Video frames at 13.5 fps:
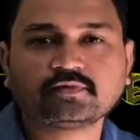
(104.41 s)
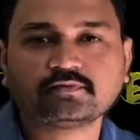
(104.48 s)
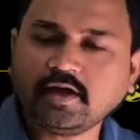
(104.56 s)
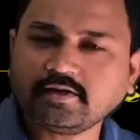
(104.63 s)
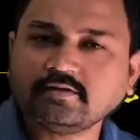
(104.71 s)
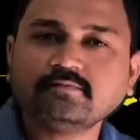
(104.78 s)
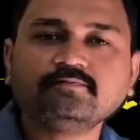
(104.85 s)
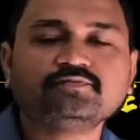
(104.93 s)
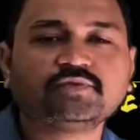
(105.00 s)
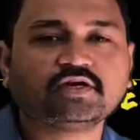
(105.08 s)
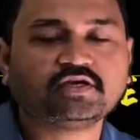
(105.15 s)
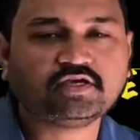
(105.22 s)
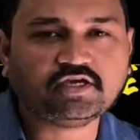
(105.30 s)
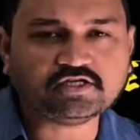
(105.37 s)
and
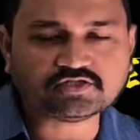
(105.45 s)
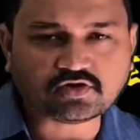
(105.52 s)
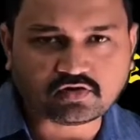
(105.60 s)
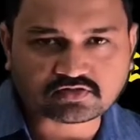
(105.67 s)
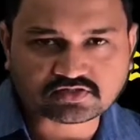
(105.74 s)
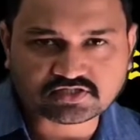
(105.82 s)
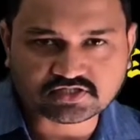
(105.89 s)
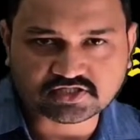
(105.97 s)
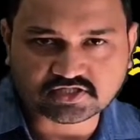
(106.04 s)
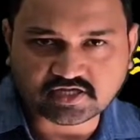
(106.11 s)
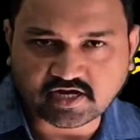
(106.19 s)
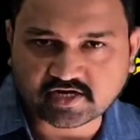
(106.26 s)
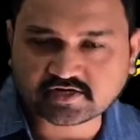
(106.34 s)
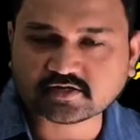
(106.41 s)
each oxygen
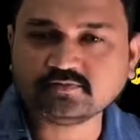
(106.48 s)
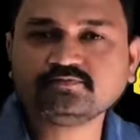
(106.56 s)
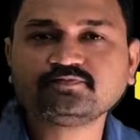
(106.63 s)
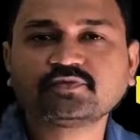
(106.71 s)
atom